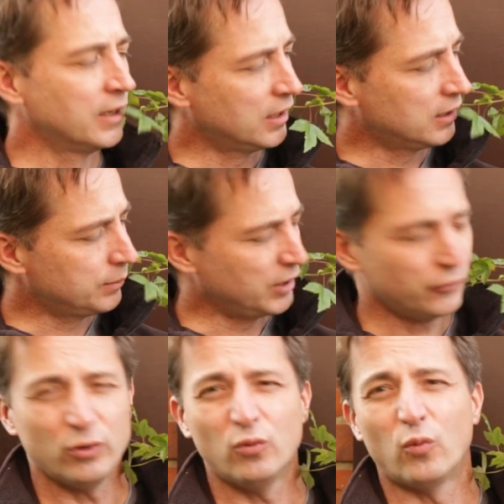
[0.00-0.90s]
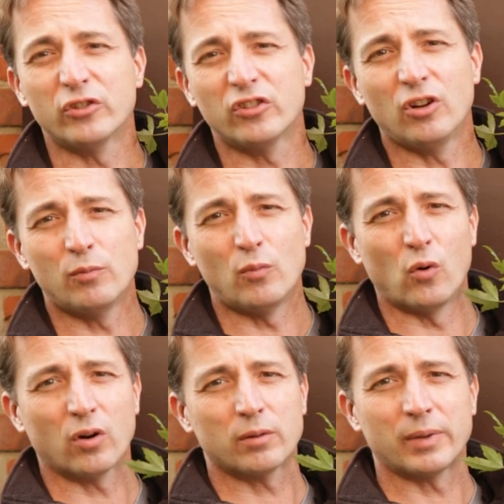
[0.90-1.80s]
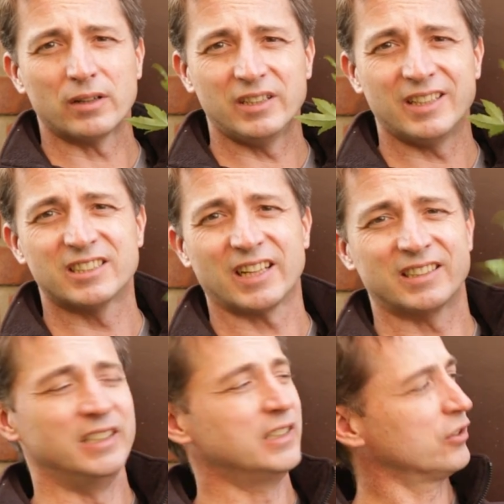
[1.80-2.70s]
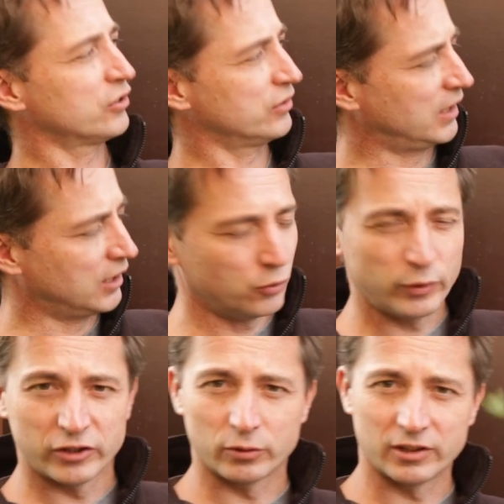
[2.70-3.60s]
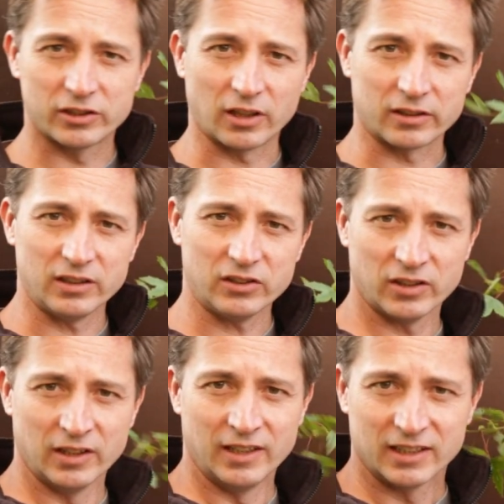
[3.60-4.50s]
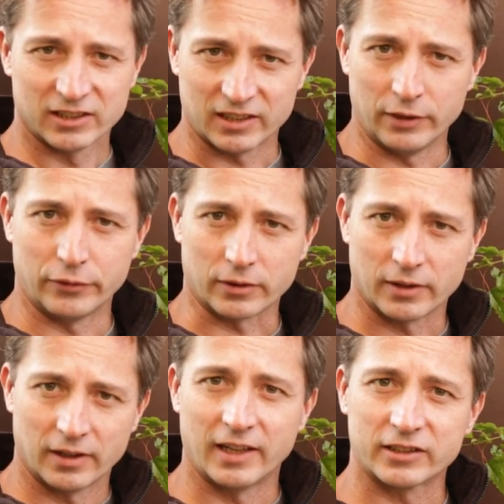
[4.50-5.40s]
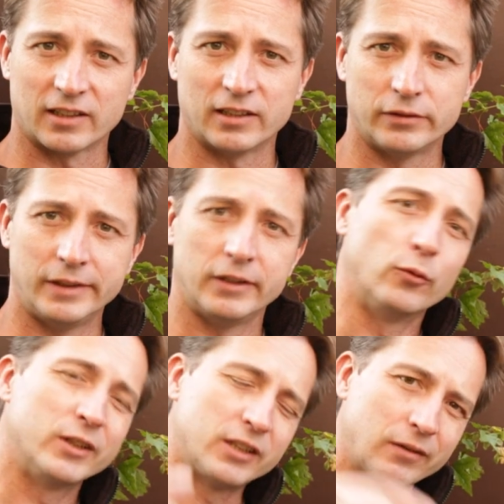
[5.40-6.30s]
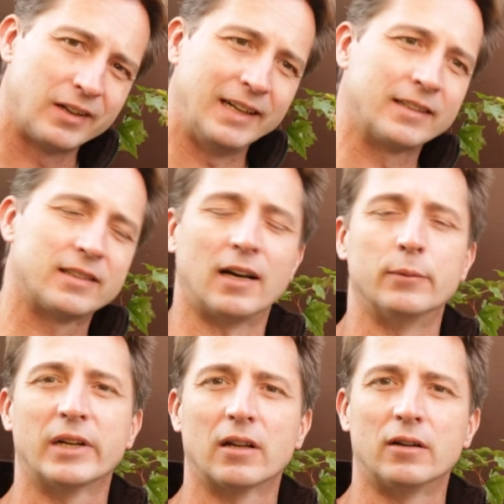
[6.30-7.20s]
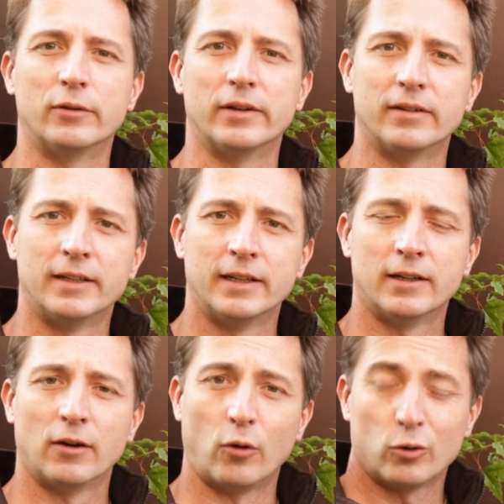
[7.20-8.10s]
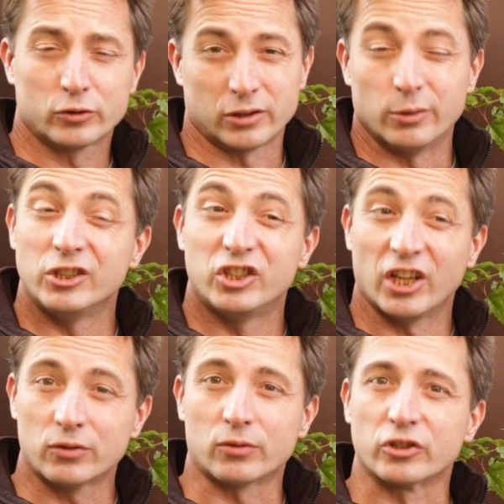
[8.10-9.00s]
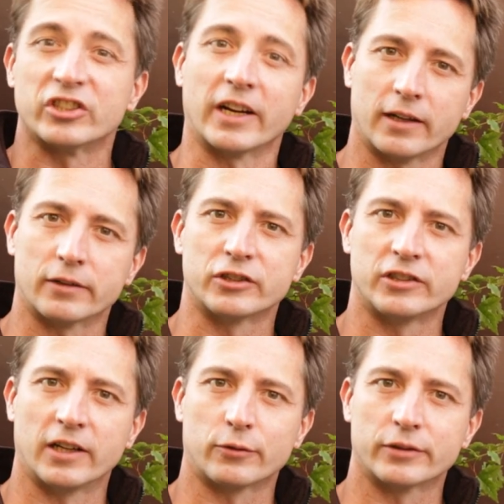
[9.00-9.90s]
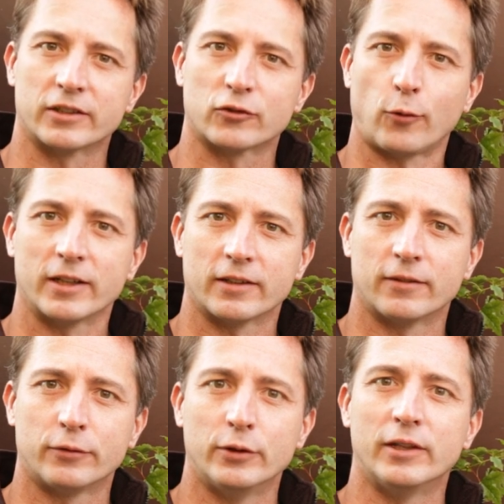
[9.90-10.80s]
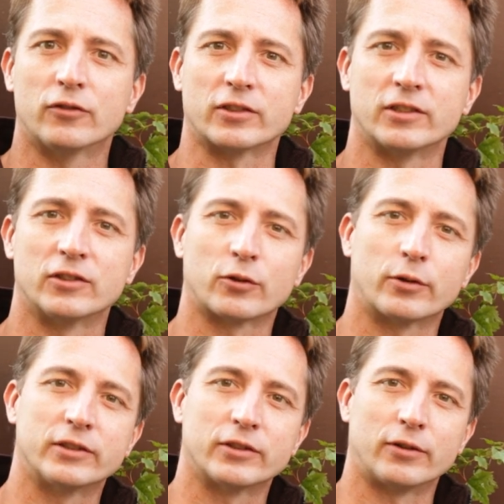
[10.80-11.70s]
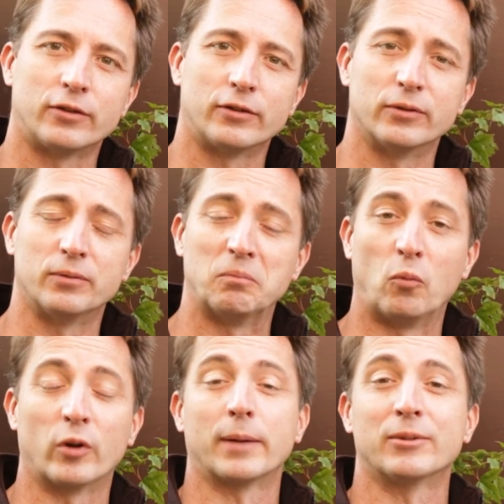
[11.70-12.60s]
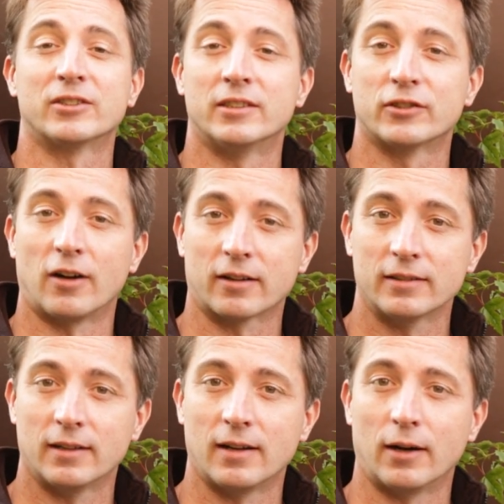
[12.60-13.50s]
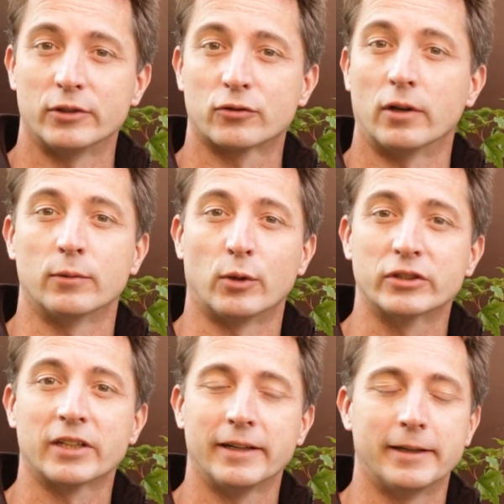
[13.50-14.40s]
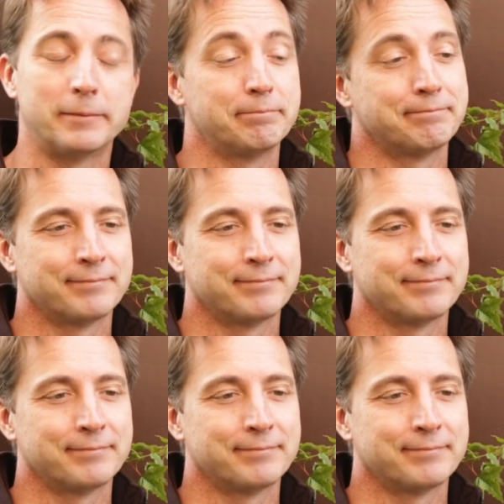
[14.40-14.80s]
If you want to know more about the exact details on how we took these cuttings, Xavier has a nice video which I've linked down below. Also, in general, check out his channel. There's quite a few interesting stories on what happens in his garden and how he's growing bonsai and